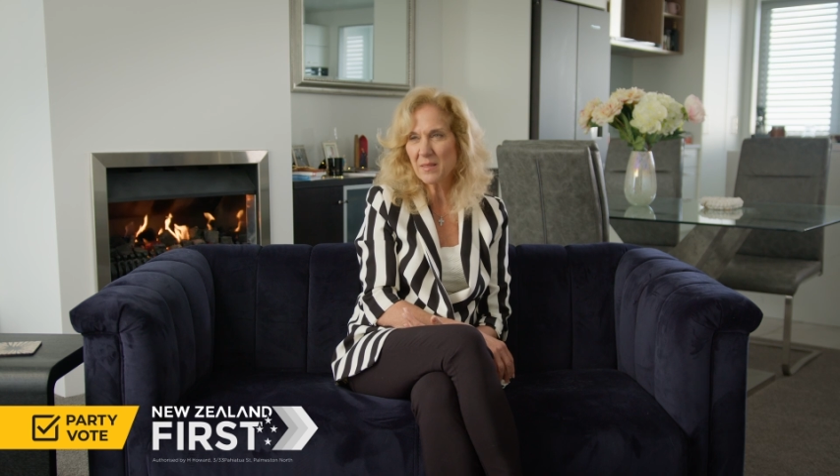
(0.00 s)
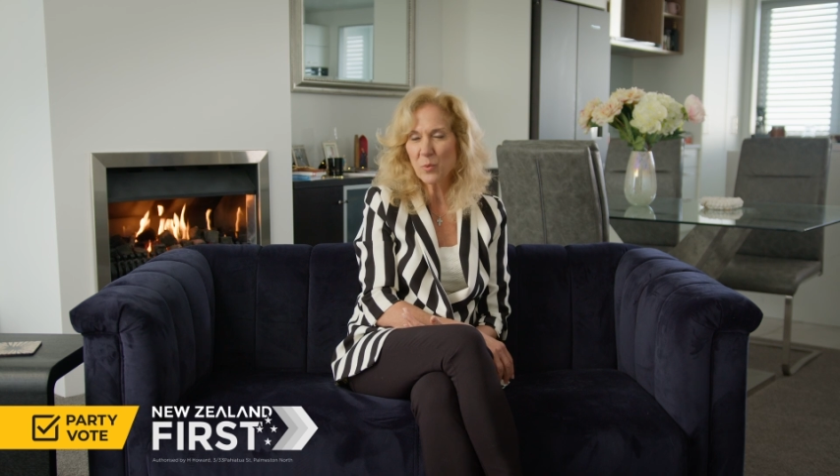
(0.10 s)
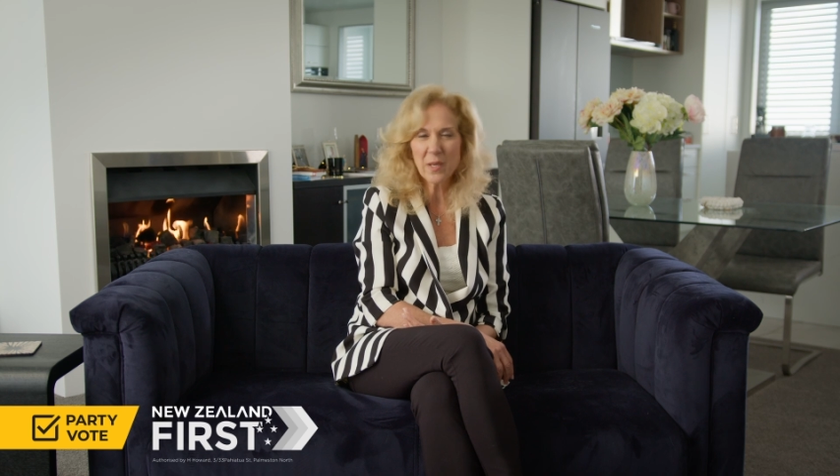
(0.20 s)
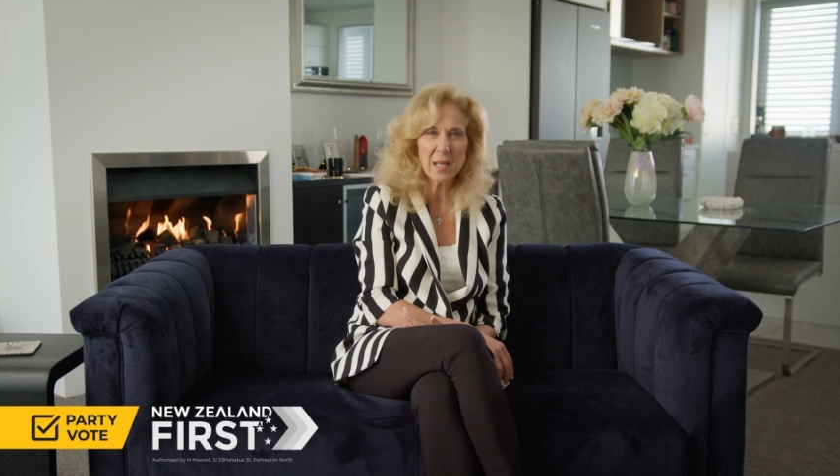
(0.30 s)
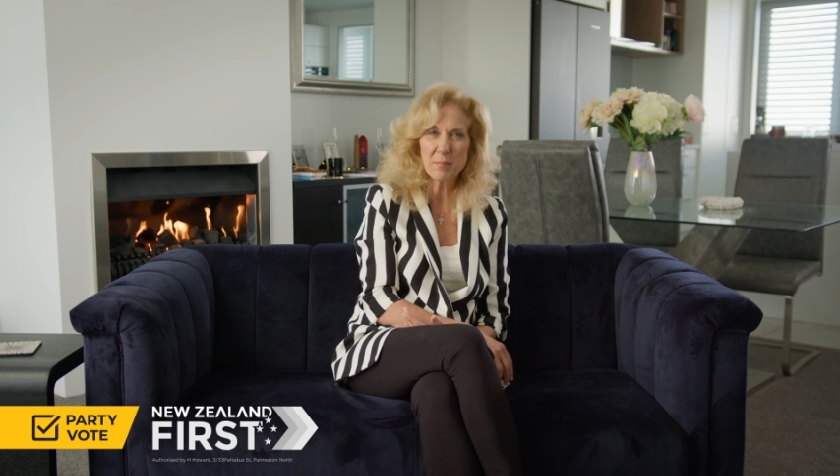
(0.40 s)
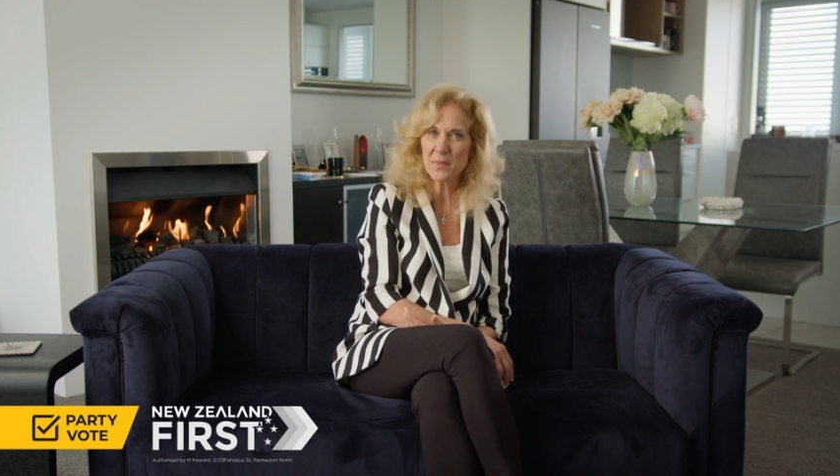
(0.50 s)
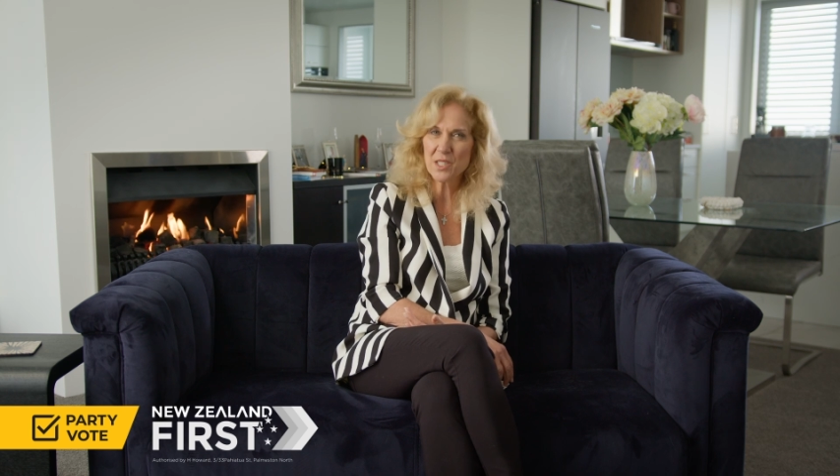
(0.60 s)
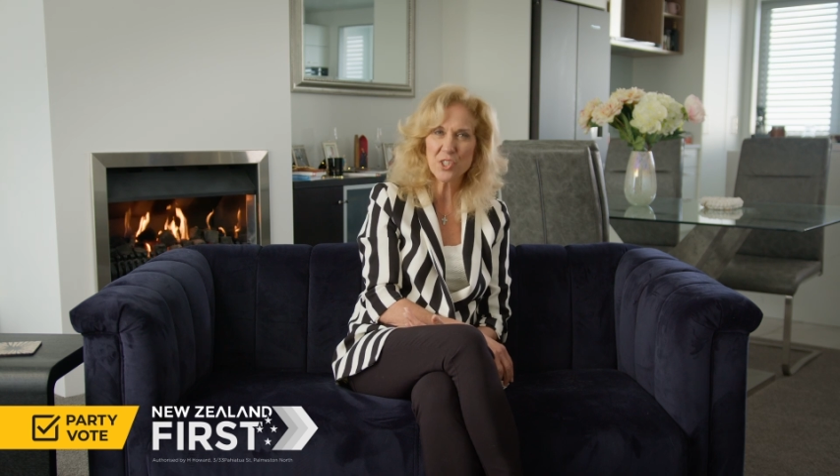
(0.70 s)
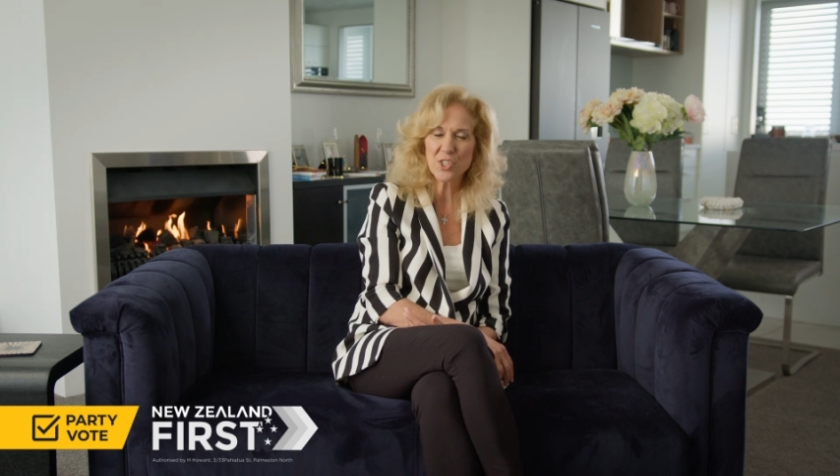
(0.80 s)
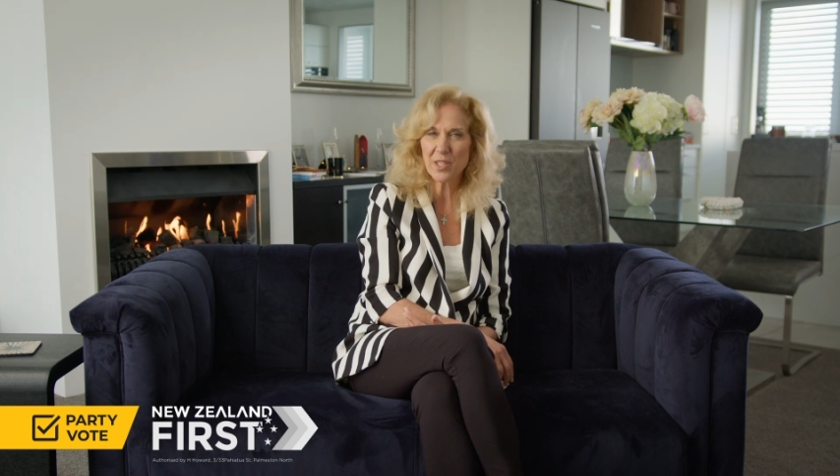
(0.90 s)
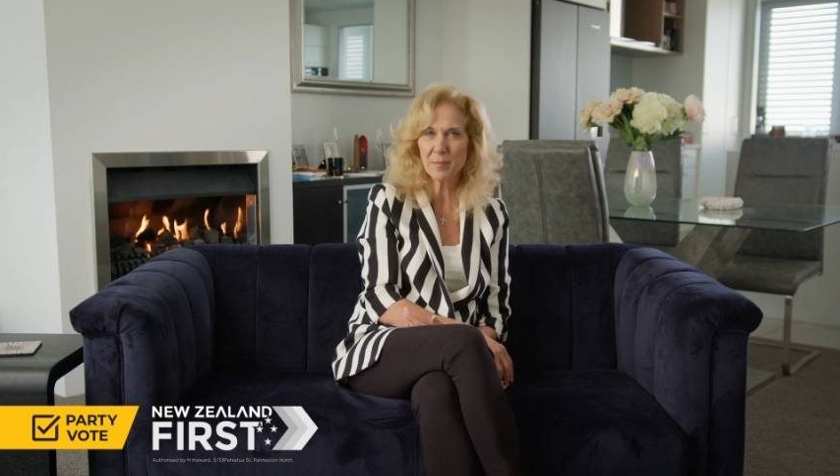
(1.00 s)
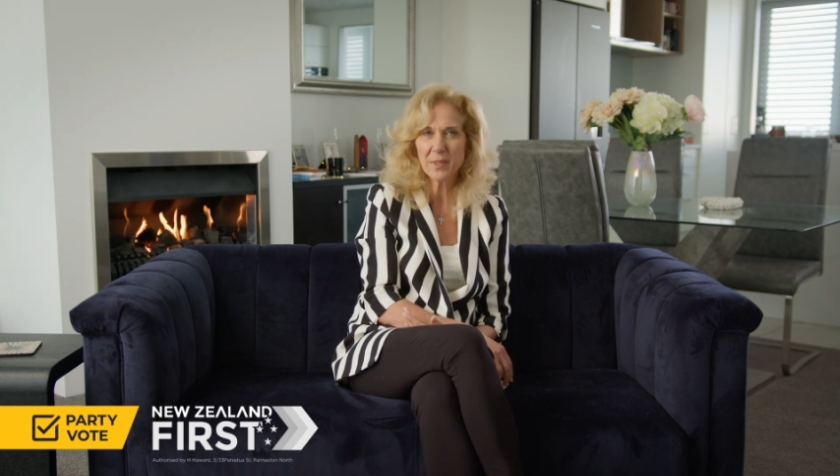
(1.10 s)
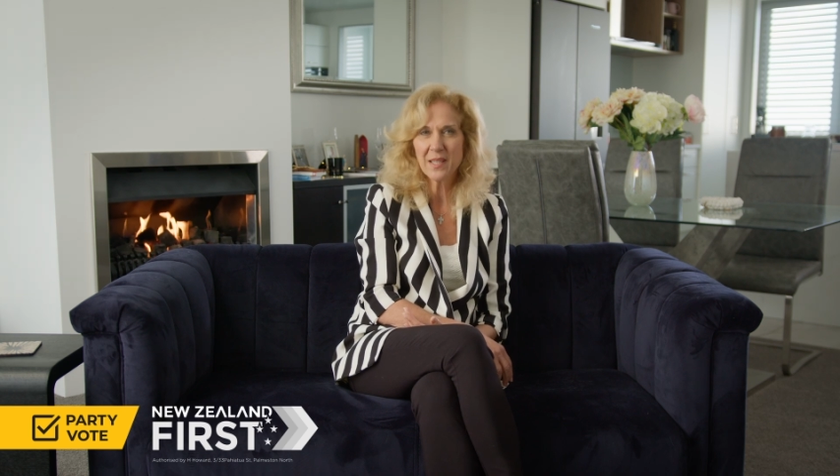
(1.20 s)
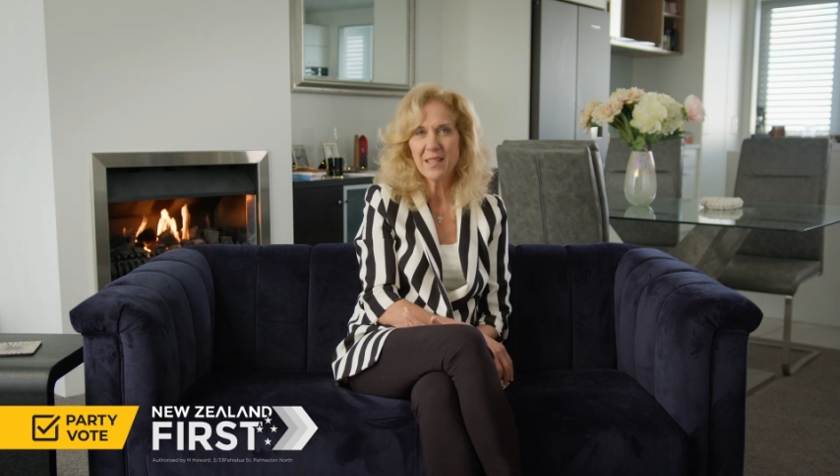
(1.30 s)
one-upmanship,